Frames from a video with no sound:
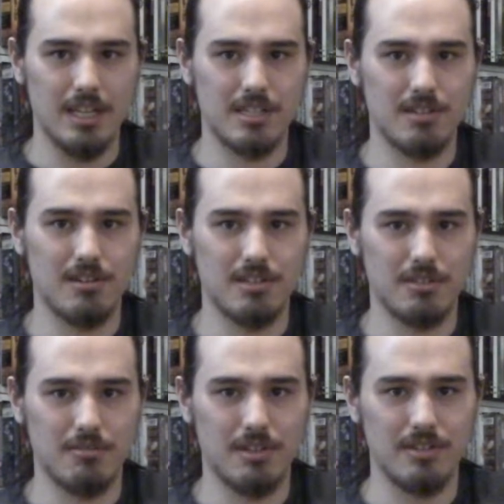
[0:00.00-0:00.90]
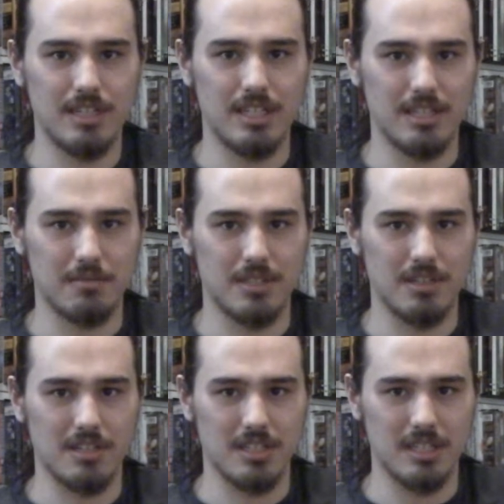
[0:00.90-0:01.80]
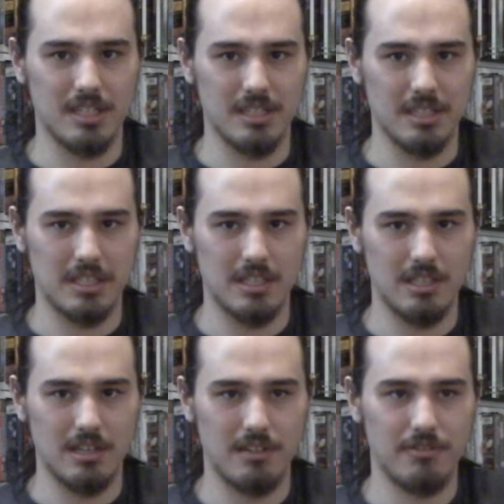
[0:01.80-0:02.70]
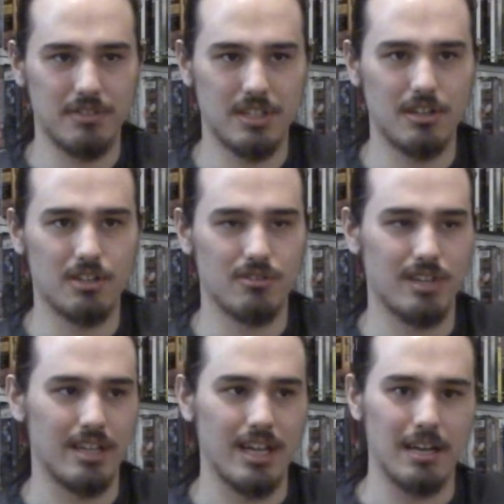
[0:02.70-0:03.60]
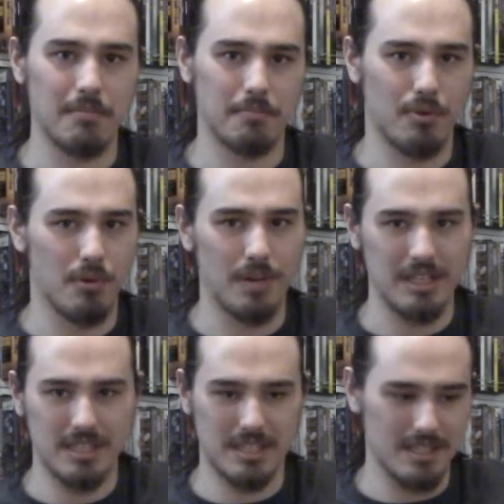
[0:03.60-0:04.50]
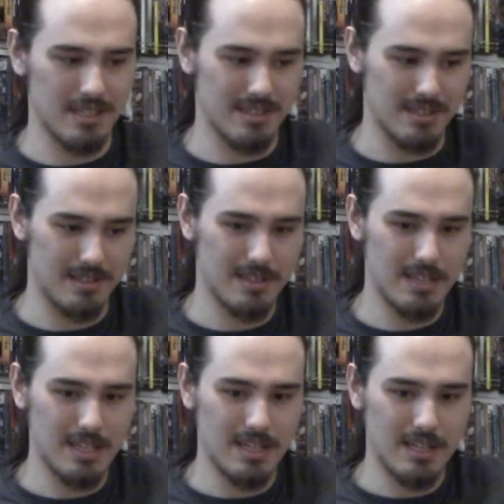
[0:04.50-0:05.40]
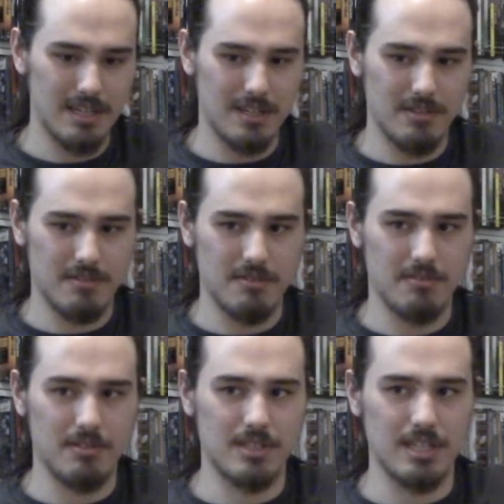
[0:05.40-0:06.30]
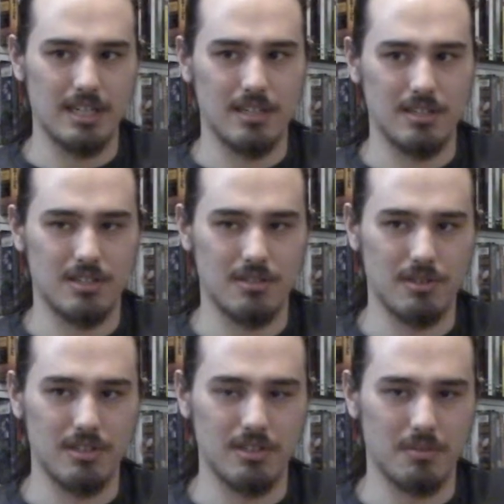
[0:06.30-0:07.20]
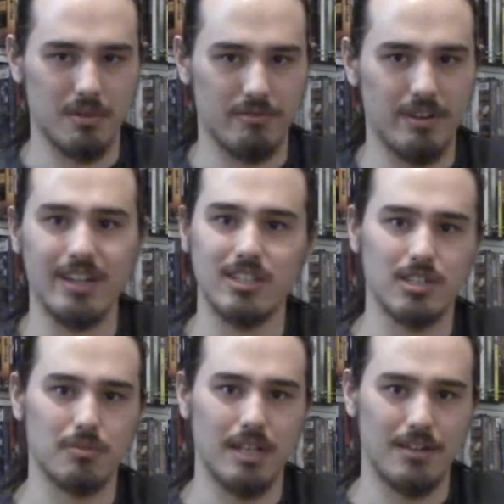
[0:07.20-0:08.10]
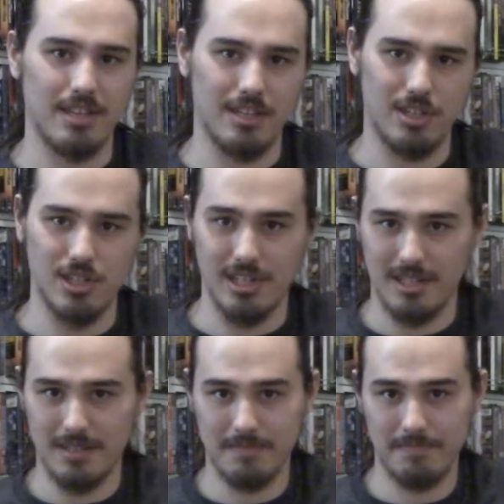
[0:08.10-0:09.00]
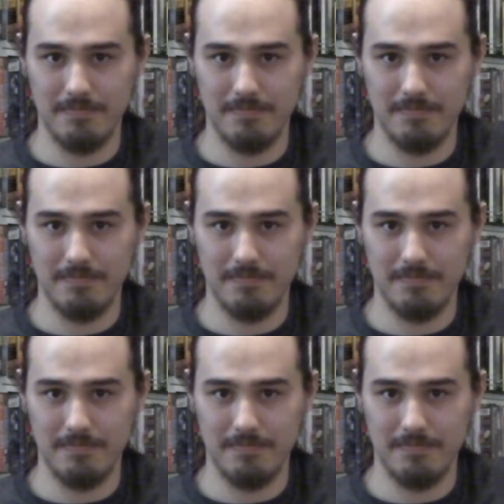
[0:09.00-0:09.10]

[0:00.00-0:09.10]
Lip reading: it's hard to really take them seriously because it feels like they're just trying to gain points, and it feels like the story could have worked fine just without that shit.